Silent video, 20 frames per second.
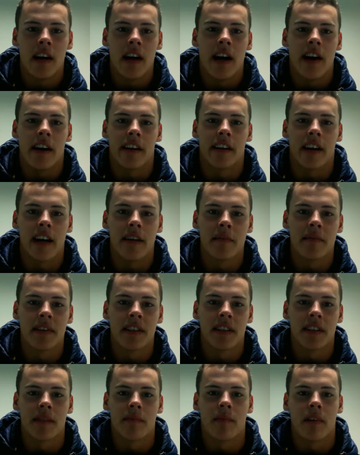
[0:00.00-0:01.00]
Our game
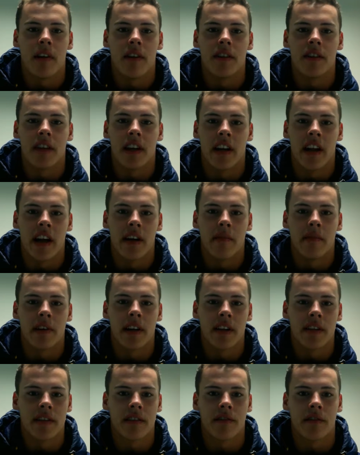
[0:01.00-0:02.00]
sense approach enabled
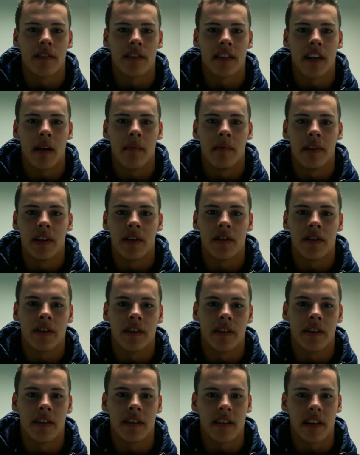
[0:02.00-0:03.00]
us to establish
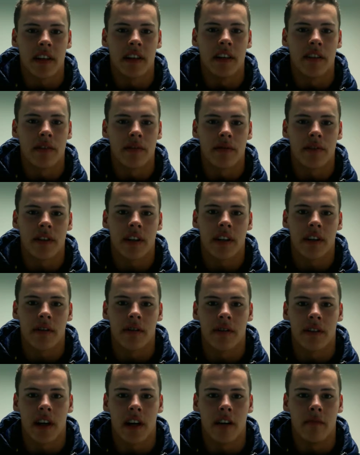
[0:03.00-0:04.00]
students' initial
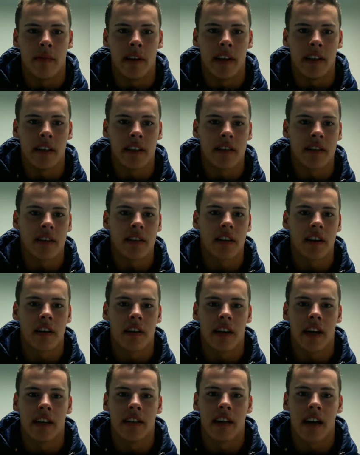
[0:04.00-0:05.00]
skills and make
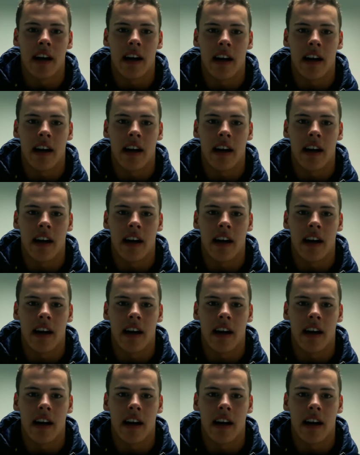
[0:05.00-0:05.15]
necessary